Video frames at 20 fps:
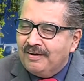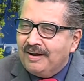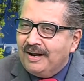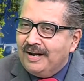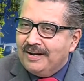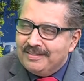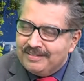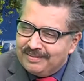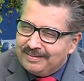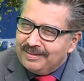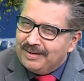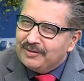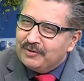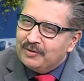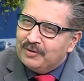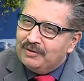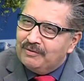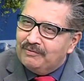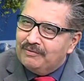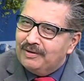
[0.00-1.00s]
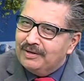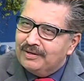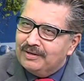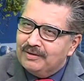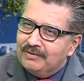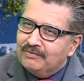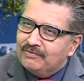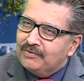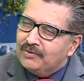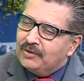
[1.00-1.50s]
anything that you have
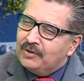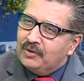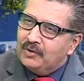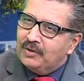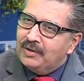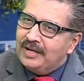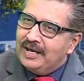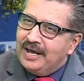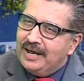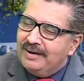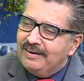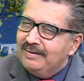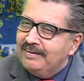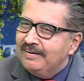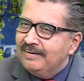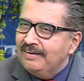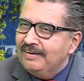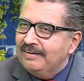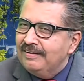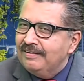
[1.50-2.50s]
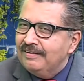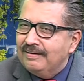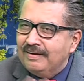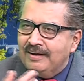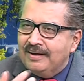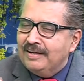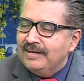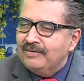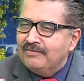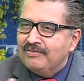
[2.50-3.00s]
written for your dad in
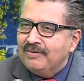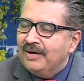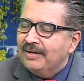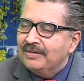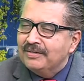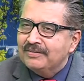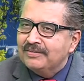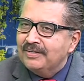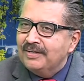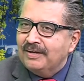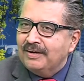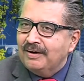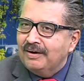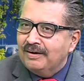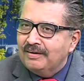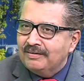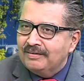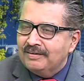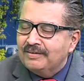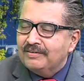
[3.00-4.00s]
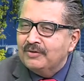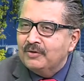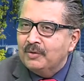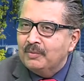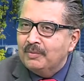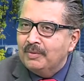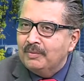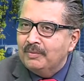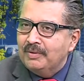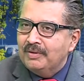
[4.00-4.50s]
any Father's Day card that you
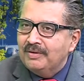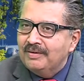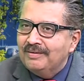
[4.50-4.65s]
remember?